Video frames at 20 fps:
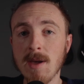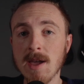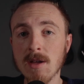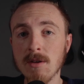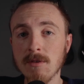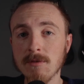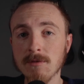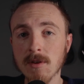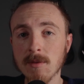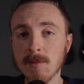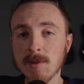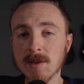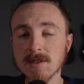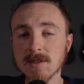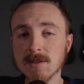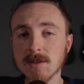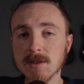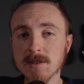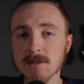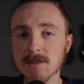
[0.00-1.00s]
mail from it
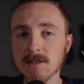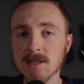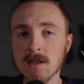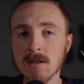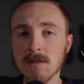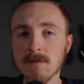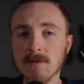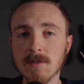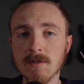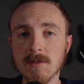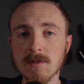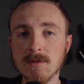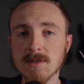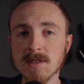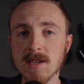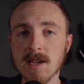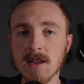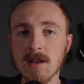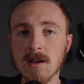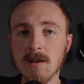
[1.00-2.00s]
to yourself if you
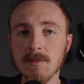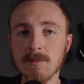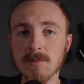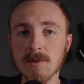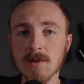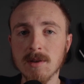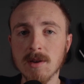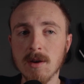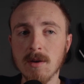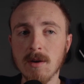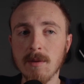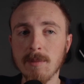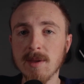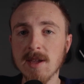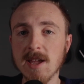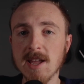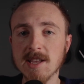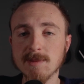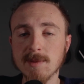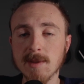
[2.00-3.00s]
set up, you know, a
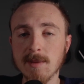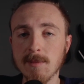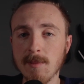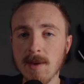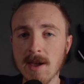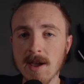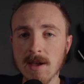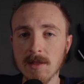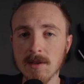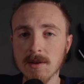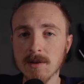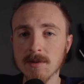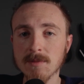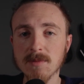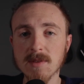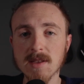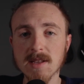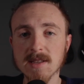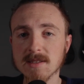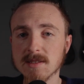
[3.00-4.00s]
PHP mailer.
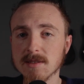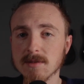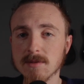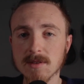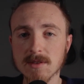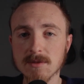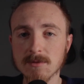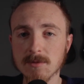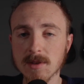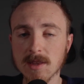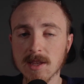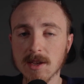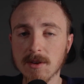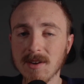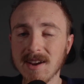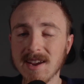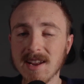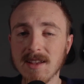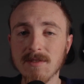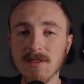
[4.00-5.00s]
It's it's really
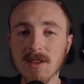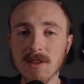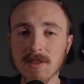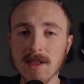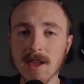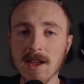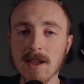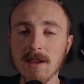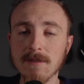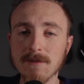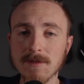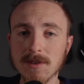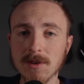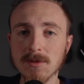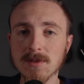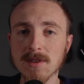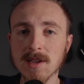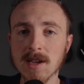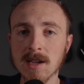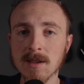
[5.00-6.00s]
great. I've done that a few
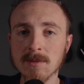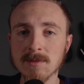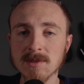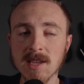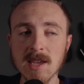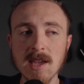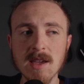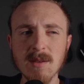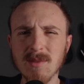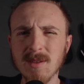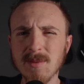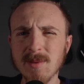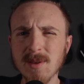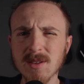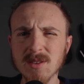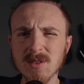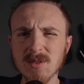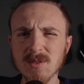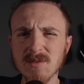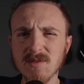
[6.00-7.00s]
times. Maybe
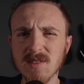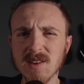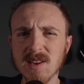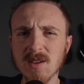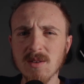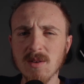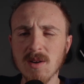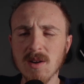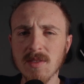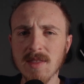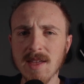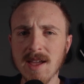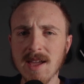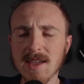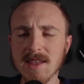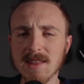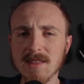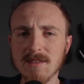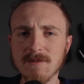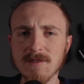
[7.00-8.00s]
I'll do a video on
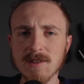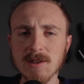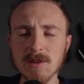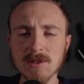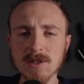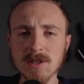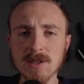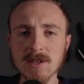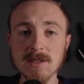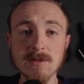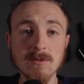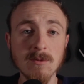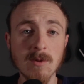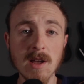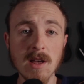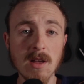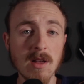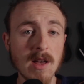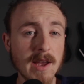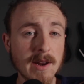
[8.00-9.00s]
that in the future as
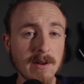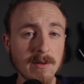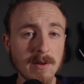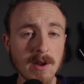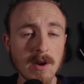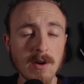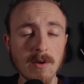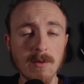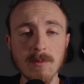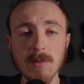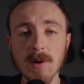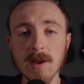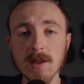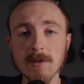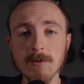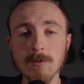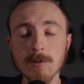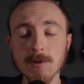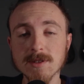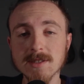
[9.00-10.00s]
well. I don't know,
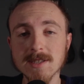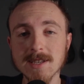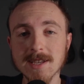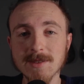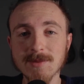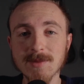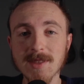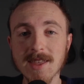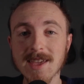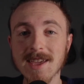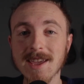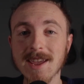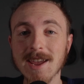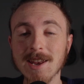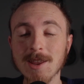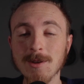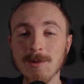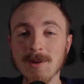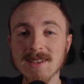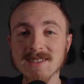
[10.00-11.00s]
but we'll see.
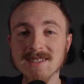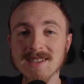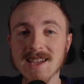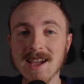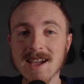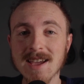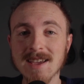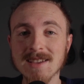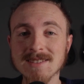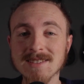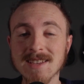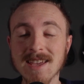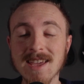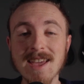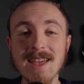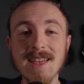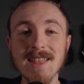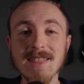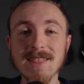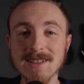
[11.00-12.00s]
Anyways, guys,
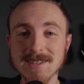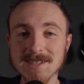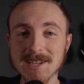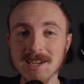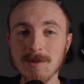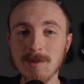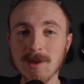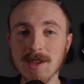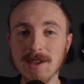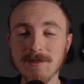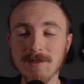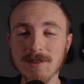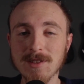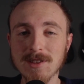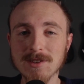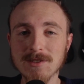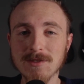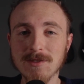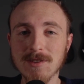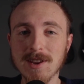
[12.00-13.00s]
that's going to be it for
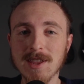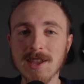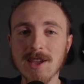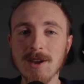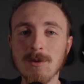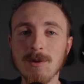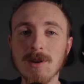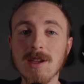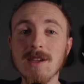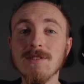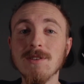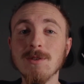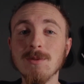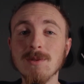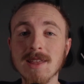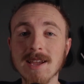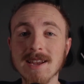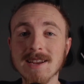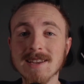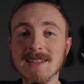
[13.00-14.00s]
this video. If you
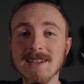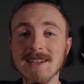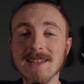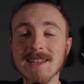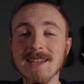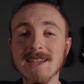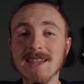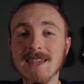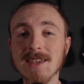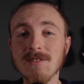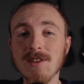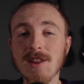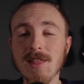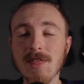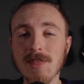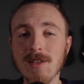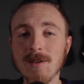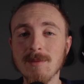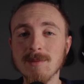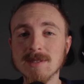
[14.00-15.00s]
liked it, give it a
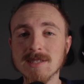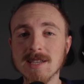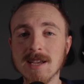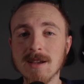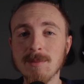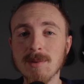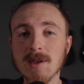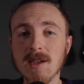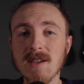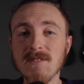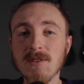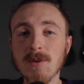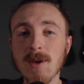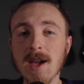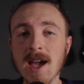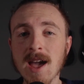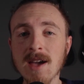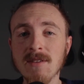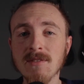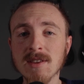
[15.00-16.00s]
thumbs up. If you
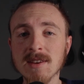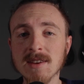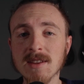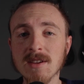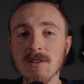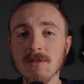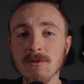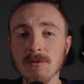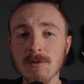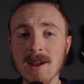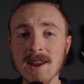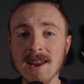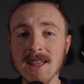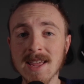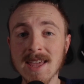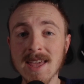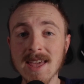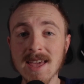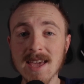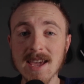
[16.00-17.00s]
haven't
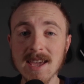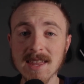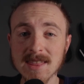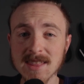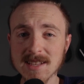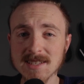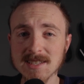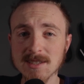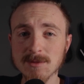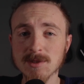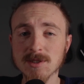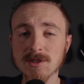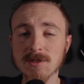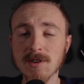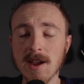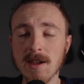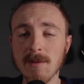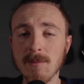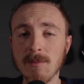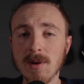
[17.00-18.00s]
already, hit that
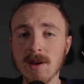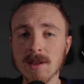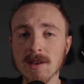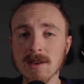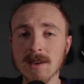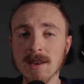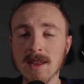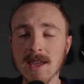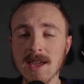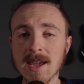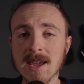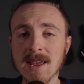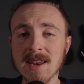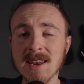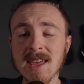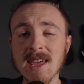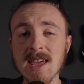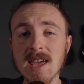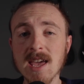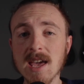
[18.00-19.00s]
subscribe button. And
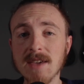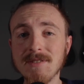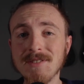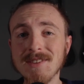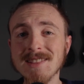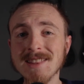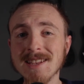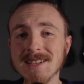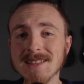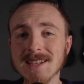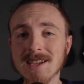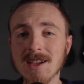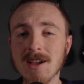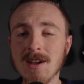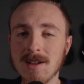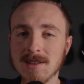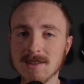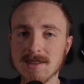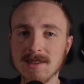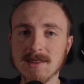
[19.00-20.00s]
if you like the
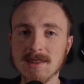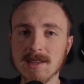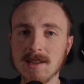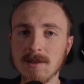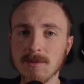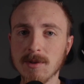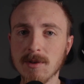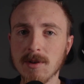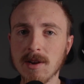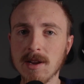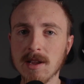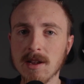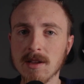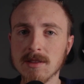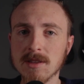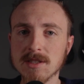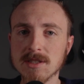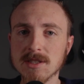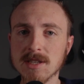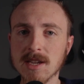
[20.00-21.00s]
content that I'm creating on
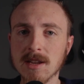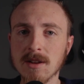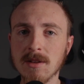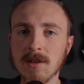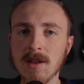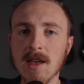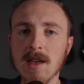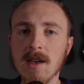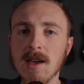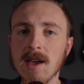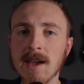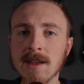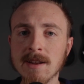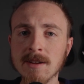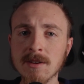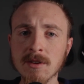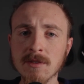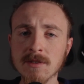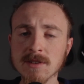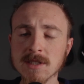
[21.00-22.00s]
this channel, head
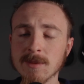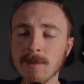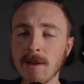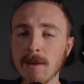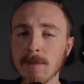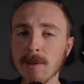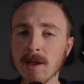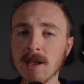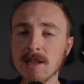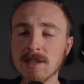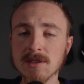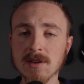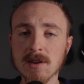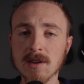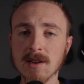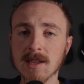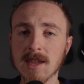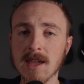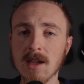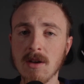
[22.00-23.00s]
on over to my
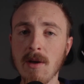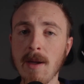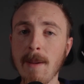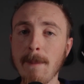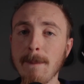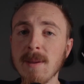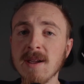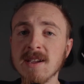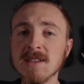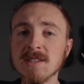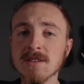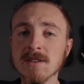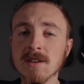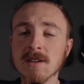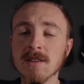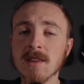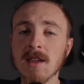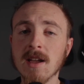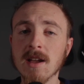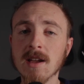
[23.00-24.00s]
Patreon account at
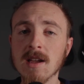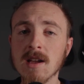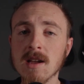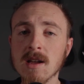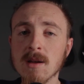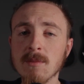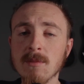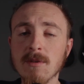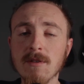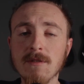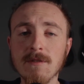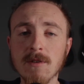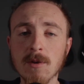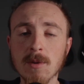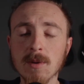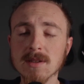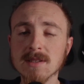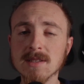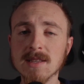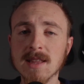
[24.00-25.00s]
patreon.com
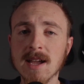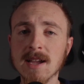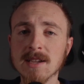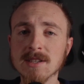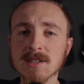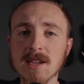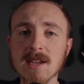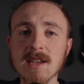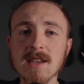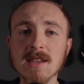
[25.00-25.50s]
forward slash